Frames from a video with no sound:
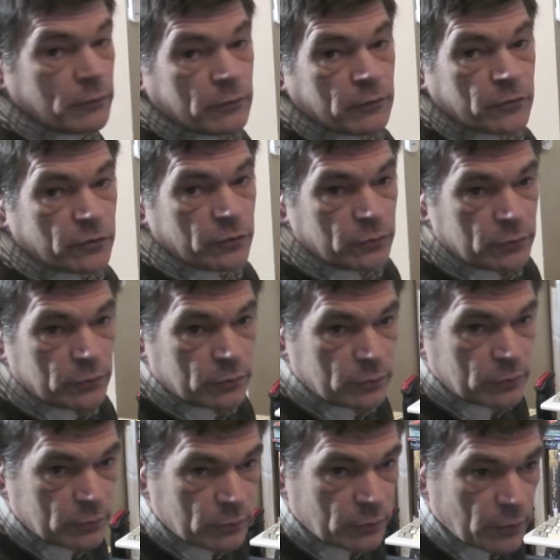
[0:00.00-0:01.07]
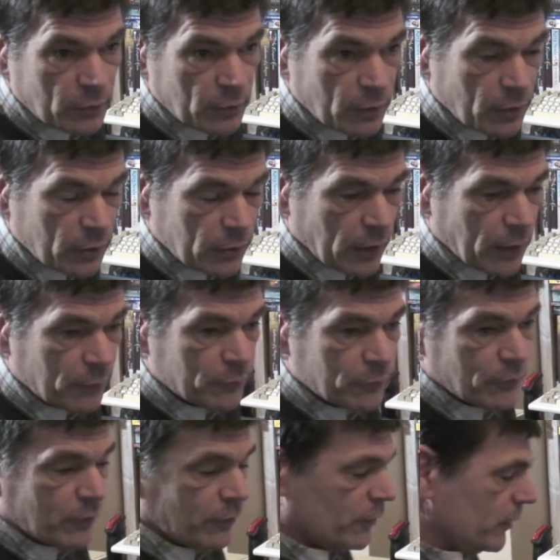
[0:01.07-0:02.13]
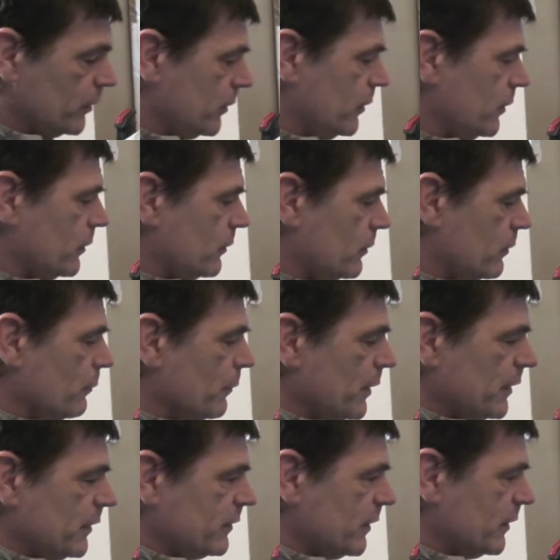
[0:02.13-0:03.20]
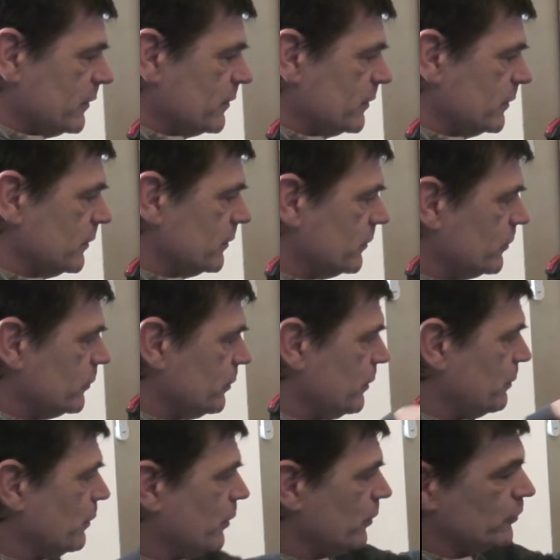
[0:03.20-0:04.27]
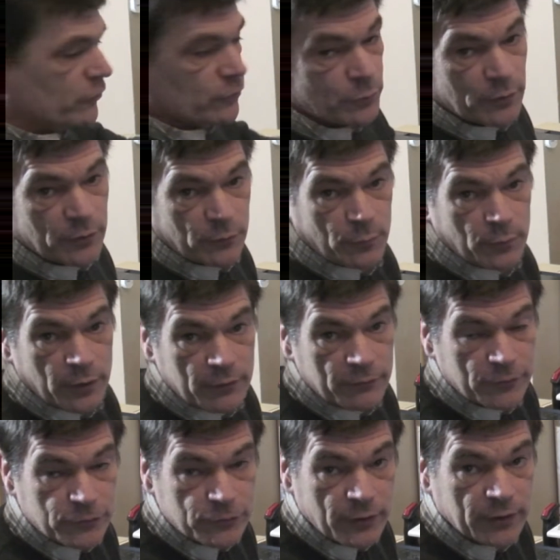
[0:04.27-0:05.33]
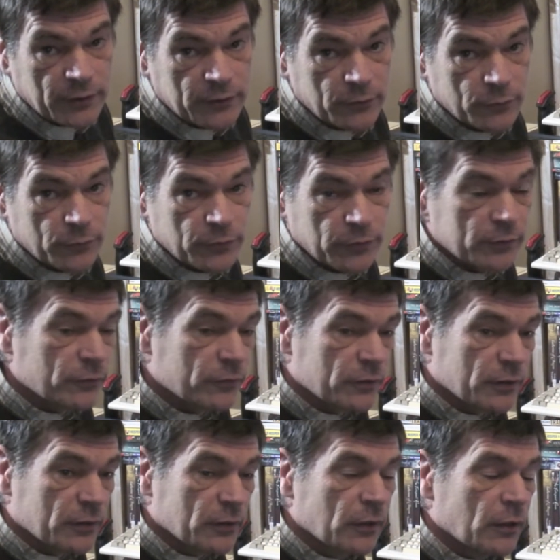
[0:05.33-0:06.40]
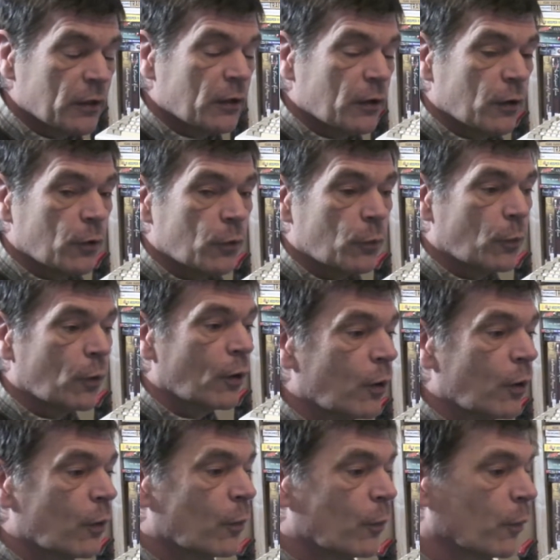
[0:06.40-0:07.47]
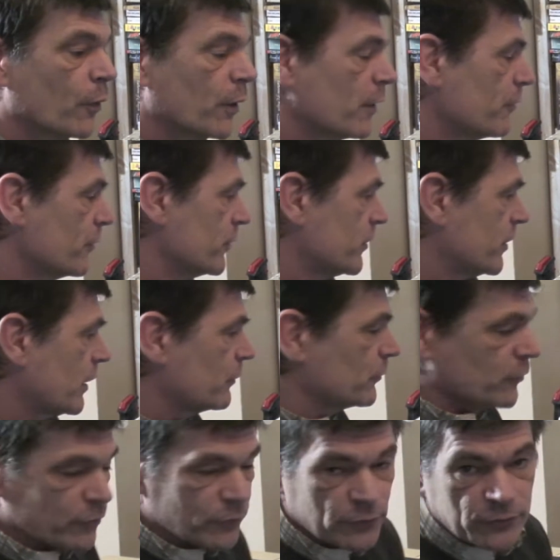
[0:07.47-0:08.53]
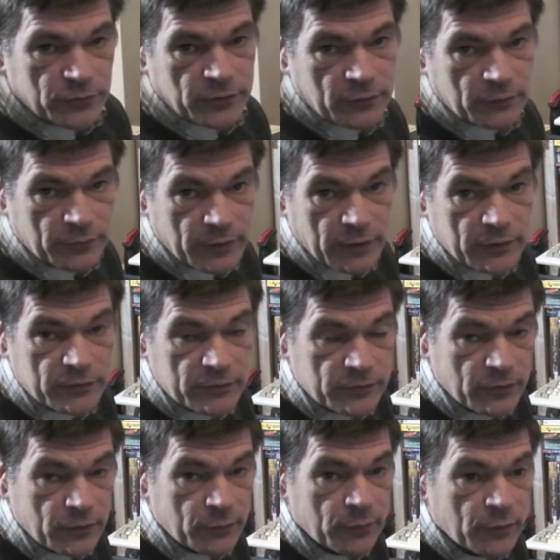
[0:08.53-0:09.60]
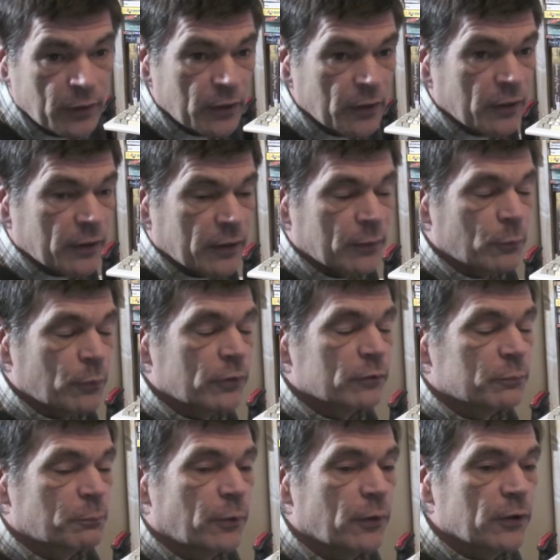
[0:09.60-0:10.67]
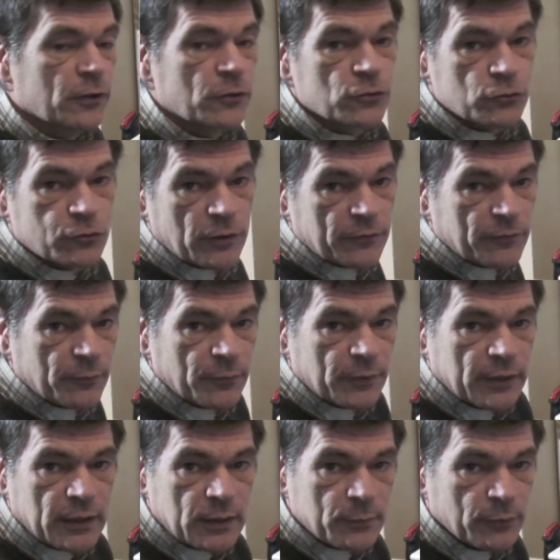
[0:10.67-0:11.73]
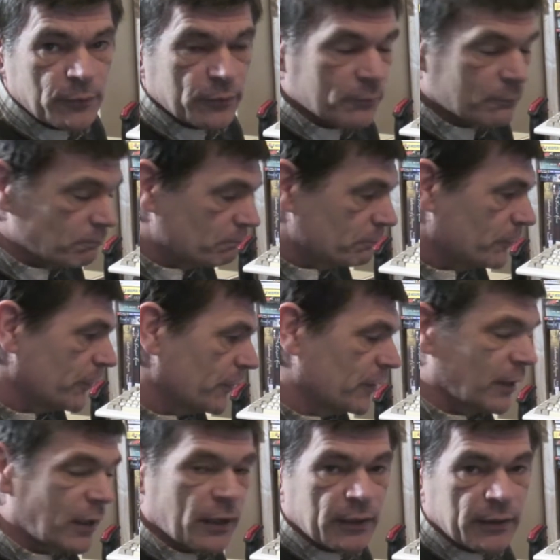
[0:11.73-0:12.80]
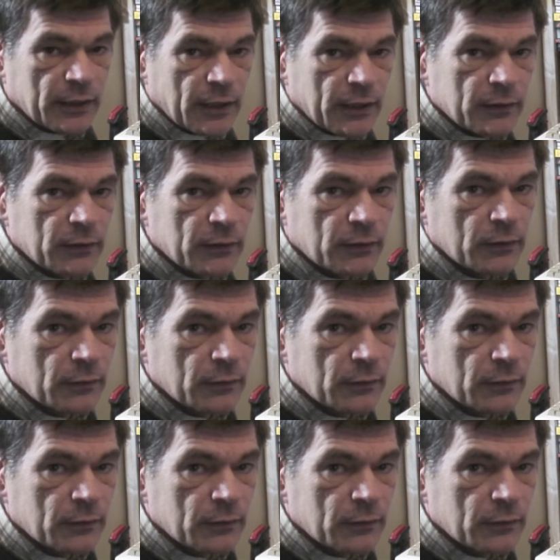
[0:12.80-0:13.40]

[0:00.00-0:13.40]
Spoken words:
to allow the MIDI data to be merged with whatever track you're using or whatever sound you're using on this, so it will pull it straight from the keyboard. But that again